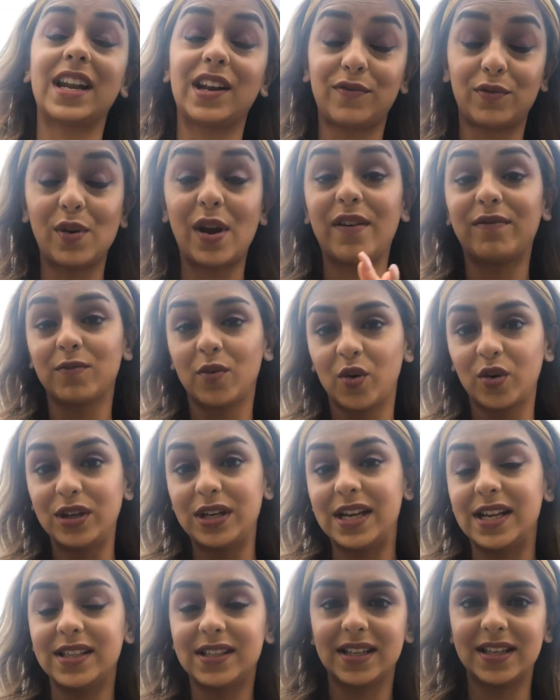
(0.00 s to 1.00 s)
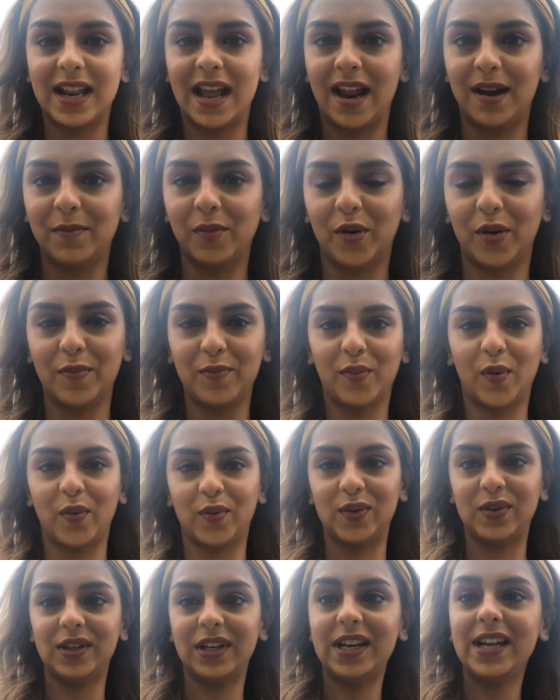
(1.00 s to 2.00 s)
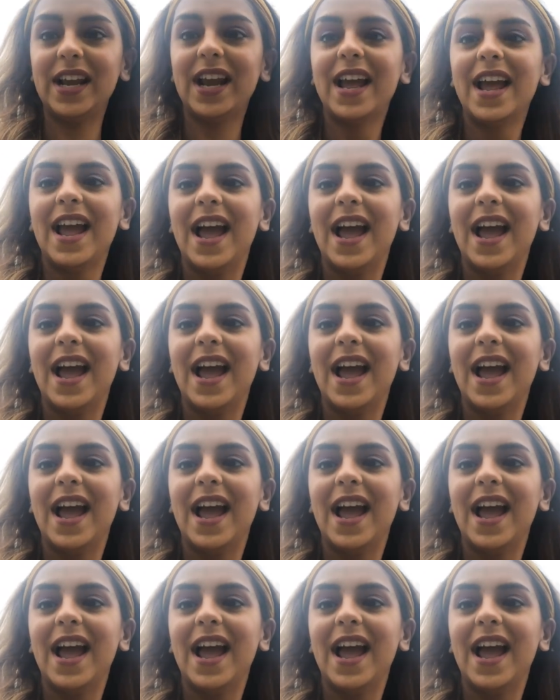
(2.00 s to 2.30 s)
and if you have more days in hand, more importantly,